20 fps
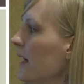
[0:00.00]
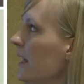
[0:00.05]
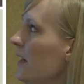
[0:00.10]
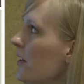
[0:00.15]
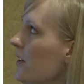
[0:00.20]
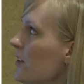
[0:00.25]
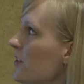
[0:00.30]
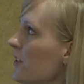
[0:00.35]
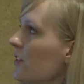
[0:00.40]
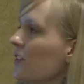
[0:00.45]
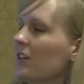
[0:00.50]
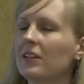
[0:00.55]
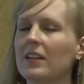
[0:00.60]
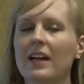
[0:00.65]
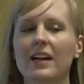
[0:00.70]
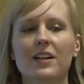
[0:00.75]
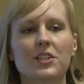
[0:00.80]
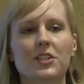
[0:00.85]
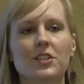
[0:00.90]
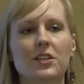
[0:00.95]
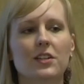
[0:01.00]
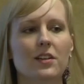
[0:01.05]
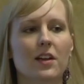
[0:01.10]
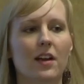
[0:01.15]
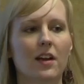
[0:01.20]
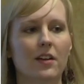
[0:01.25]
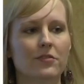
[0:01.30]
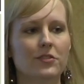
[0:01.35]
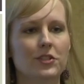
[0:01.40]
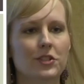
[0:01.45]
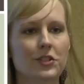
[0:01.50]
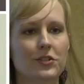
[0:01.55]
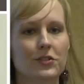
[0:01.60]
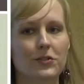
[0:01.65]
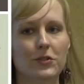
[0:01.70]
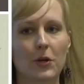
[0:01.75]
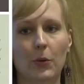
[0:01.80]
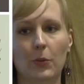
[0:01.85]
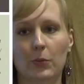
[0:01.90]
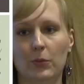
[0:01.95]
Here's a collection of
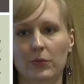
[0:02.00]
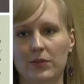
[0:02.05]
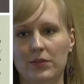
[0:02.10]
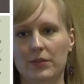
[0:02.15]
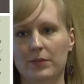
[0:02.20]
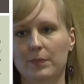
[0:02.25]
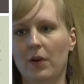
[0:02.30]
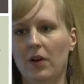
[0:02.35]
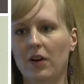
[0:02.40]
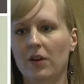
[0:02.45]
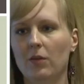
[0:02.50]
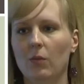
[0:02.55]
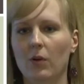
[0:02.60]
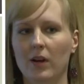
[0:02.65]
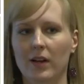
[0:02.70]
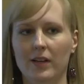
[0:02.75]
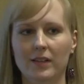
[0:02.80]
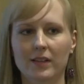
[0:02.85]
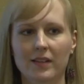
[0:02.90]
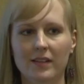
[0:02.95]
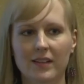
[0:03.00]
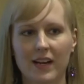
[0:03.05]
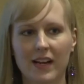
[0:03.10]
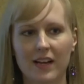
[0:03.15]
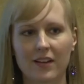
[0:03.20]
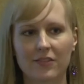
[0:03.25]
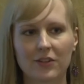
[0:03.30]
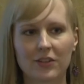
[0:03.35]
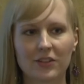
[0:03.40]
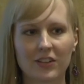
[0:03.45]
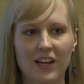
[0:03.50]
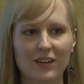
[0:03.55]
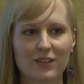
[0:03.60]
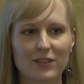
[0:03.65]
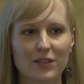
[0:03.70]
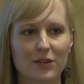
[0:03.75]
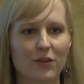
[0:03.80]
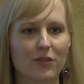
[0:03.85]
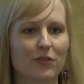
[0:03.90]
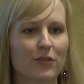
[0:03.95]
just don'ts, part 1, that I have
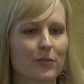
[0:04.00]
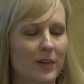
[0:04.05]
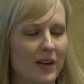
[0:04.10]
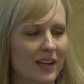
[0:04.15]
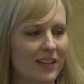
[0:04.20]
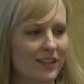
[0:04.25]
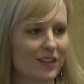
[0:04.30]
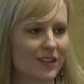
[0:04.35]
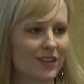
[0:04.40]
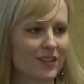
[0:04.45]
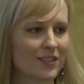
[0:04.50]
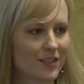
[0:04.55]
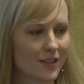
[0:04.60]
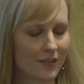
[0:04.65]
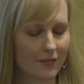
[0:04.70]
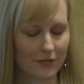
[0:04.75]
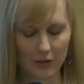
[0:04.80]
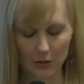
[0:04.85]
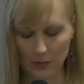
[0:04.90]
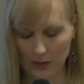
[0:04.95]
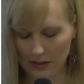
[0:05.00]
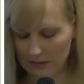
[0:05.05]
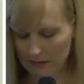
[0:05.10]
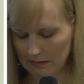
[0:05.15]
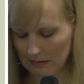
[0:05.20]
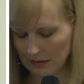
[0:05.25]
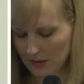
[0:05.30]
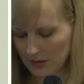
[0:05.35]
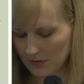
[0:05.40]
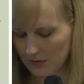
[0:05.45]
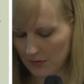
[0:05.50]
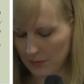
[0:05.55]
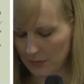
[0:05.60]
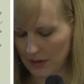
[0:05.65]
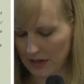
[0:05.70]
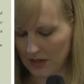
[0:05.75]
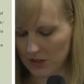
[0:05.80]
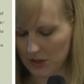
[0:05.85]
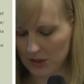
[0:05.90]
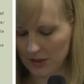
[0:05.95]
collected over my years of doing this from
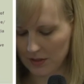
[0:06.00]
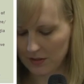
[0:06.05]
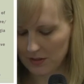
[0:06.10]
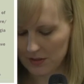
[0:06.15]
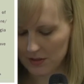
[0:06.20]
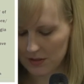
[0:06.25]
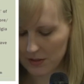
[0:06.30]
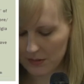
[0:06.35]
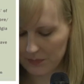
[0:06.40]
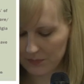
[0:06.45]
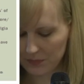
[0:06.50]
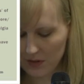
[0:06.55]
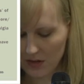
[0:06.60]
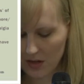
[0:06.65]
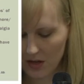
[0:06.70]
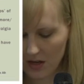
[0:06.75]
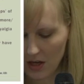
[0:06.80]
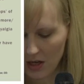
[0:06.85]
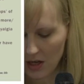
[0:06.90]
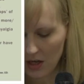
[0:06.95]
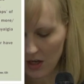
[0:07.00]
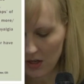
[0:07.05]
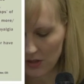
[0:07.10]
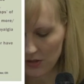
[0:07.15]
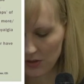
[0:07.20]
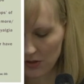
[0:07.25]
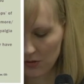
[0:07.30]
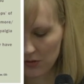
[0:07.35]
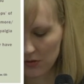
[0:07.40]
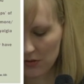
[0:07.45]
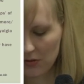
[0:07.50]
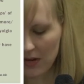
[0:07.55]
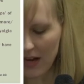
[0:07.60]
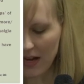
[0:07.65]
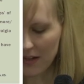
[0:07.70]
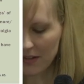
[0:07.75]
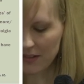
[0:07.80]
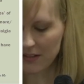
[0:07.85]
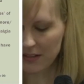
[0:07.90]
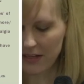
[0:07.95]
patients. So do
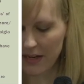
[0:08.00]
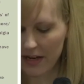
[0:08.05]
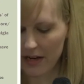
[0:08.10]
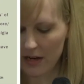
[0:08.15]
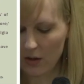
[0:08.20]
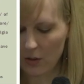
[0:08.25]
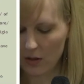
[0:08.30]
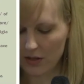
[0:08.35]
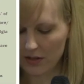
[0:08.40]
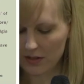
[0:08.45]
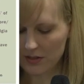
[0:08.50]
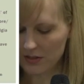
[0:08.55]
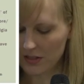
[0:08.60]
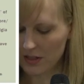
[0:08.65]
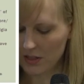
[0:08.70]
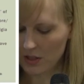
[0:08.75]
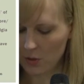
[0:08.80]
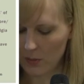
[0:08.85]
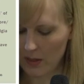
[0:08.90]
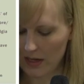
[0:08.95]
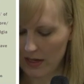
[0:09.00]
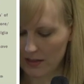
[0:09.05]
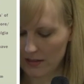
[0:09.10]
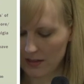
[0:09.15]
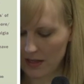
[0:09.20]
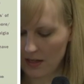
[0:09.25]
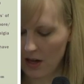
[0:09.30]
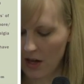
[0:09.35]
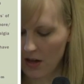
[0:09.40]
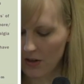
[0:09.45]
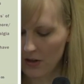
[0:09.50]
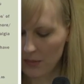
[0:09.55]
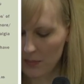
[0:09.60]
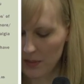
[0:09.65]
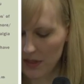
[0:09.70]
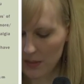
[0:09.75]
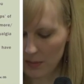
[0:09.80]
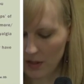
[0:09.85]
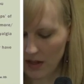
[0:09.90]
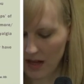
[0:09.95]
not say or insinuate that other
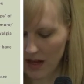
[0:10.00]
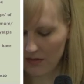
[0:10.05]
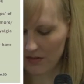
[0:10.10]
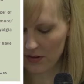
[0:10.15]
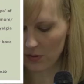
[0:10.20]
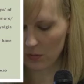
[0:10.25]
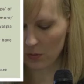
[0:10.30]
people have